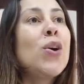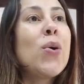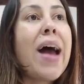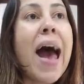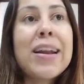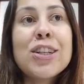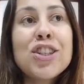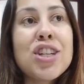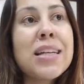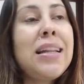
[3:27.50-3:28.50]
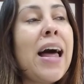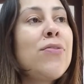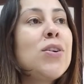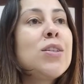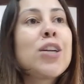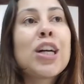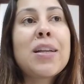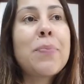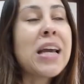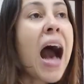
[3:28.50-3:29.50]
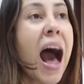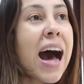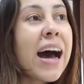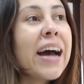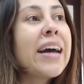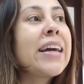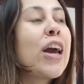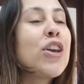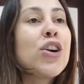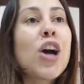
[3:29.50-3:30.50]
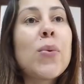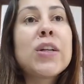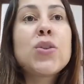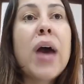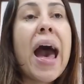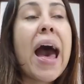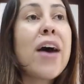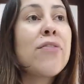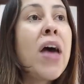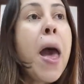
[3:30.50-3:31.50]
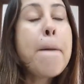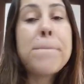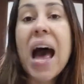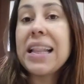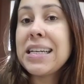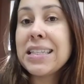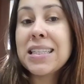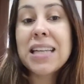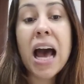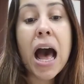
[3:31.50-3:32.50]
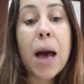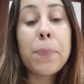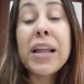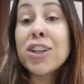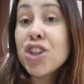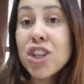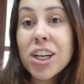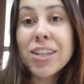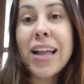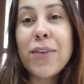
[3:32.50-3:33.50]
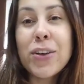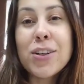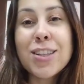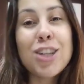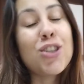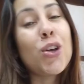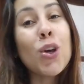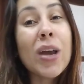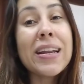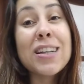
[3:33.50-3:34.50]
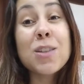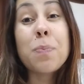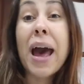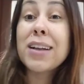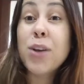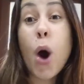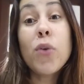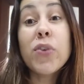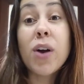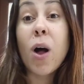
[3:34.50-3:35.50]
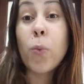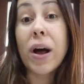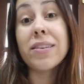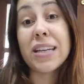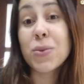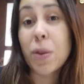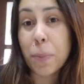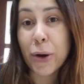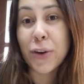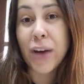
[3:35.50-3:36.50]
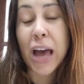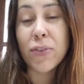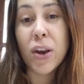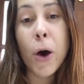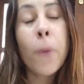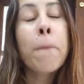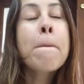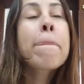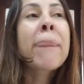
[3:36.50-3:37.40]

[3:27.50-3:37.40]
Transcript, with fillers: Your energy levels are going to be high. You're going to have balanced blood sugar levels, so you can expect overall wellness with Puravive, you know?